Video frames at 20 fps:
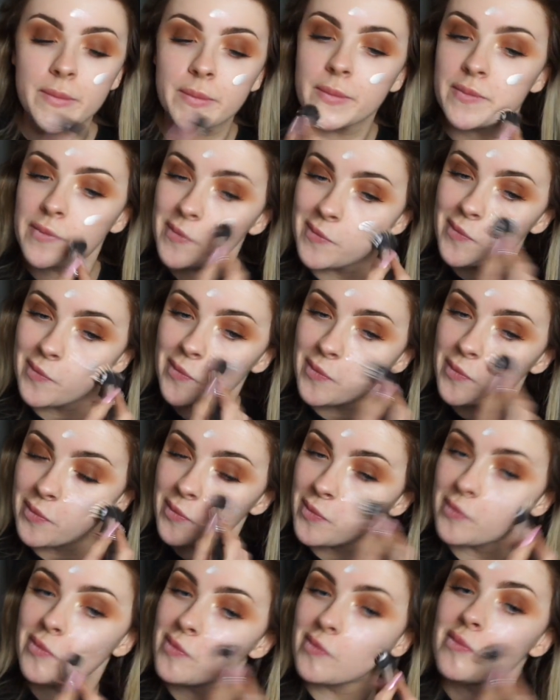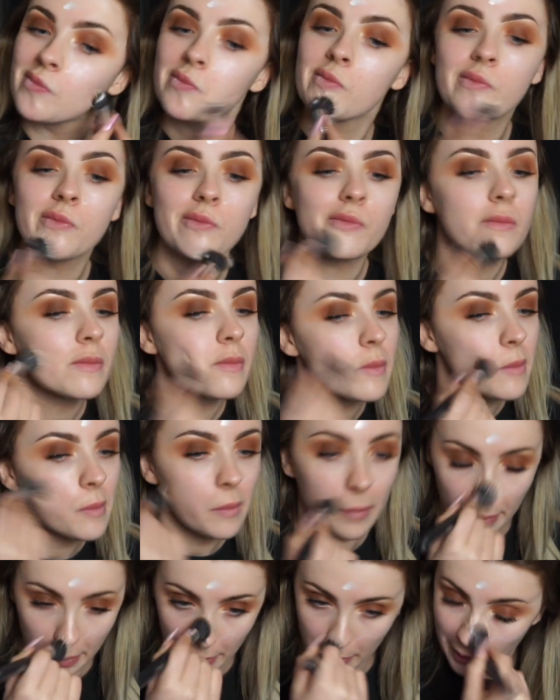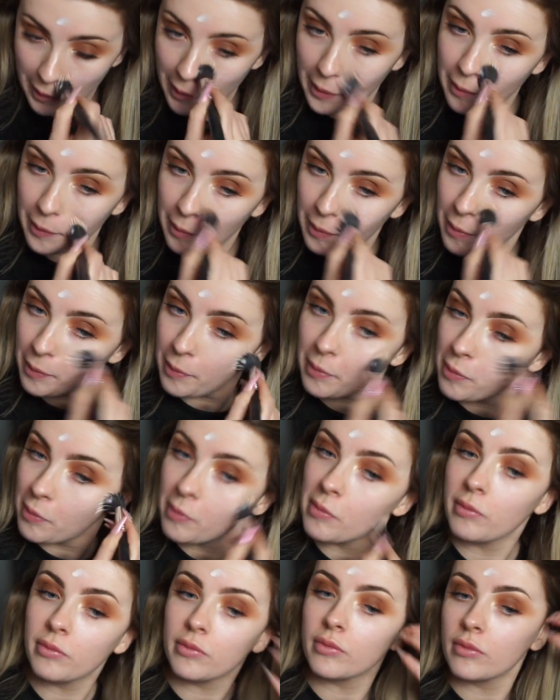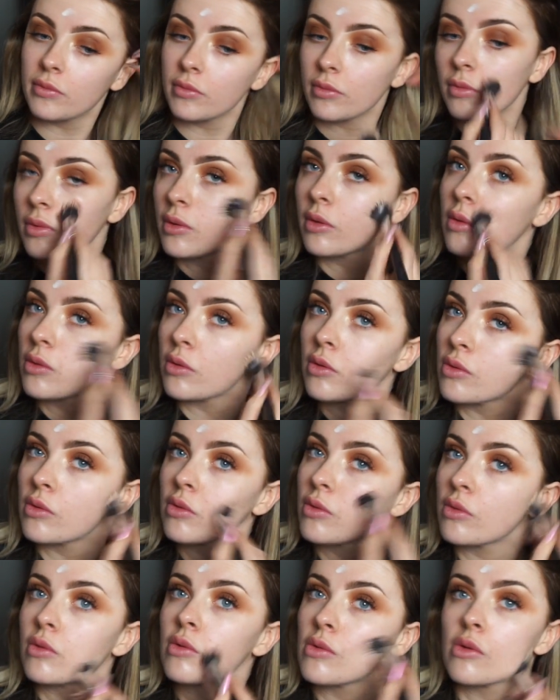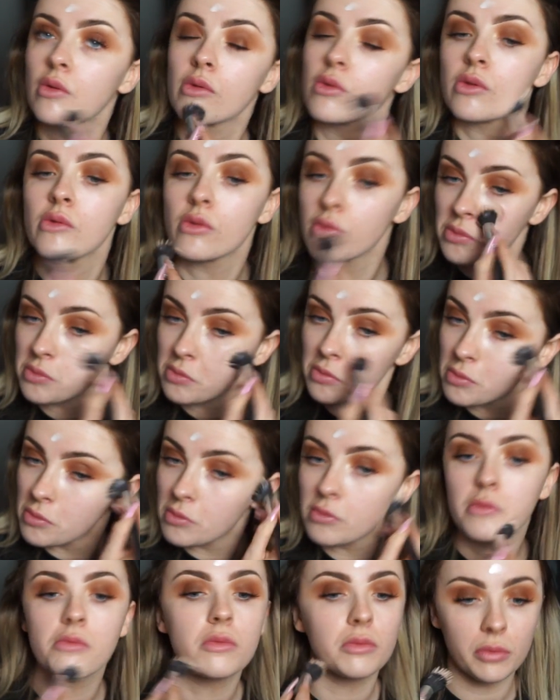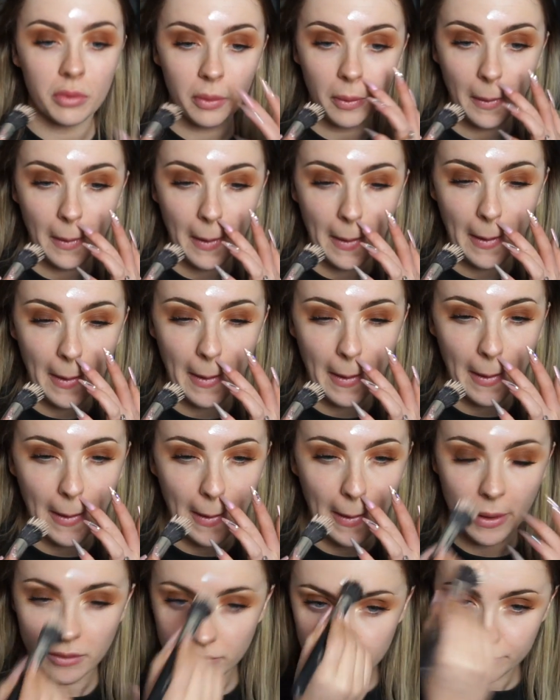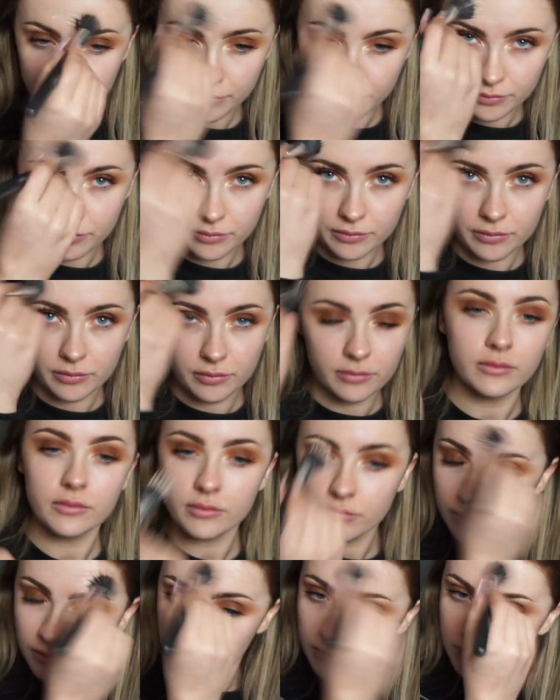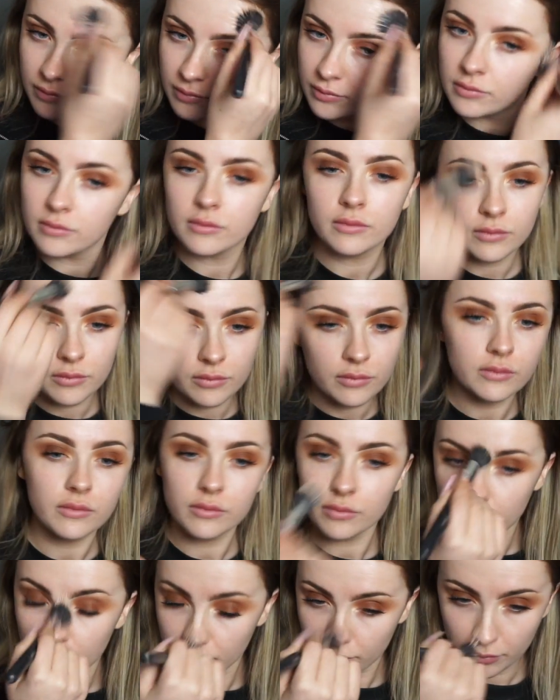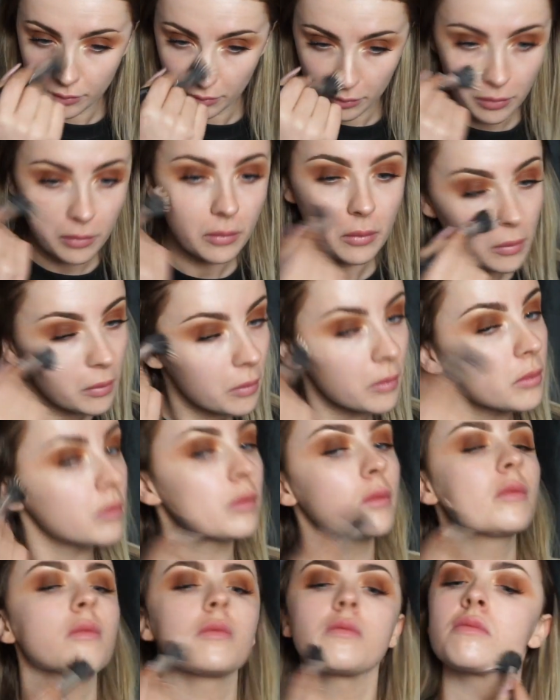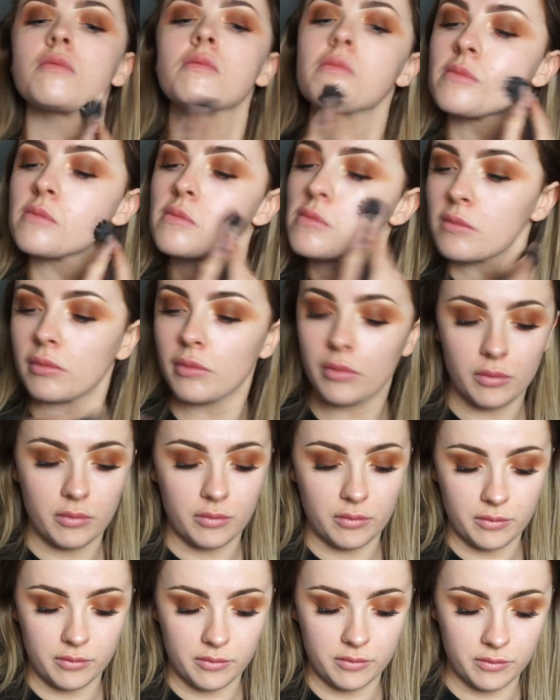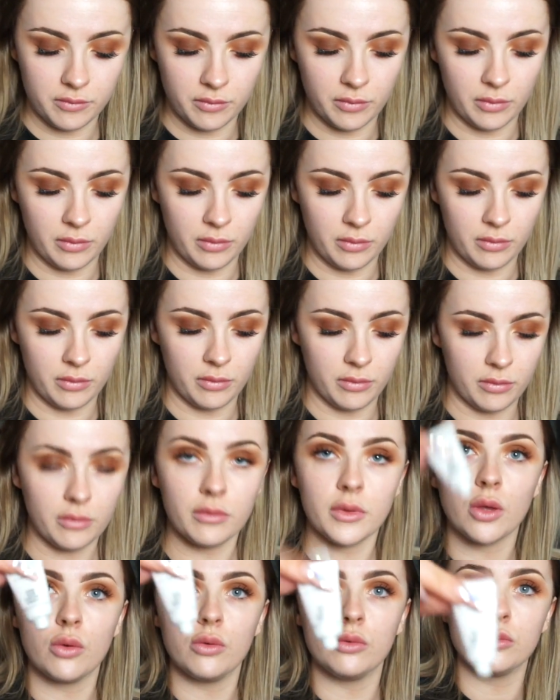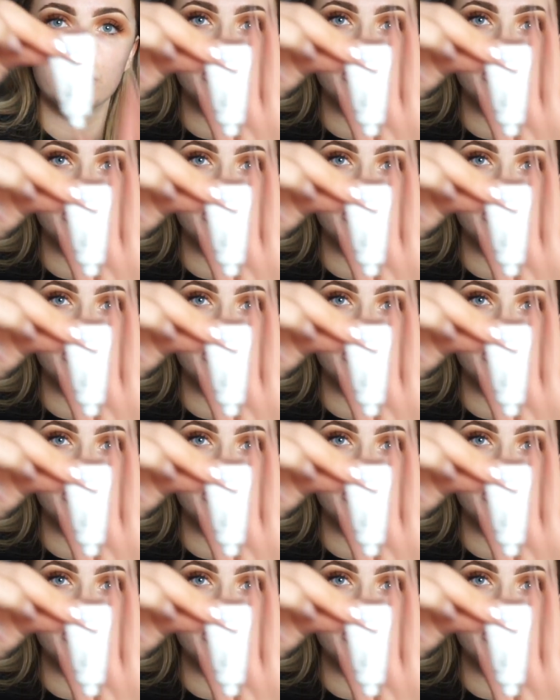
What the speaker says: all over the face area. And then this is just actually going to just give you a nice radiant glow and it's going to keep you nice and sort of hydrated throughout the day. I think putting a nice strobe cream on really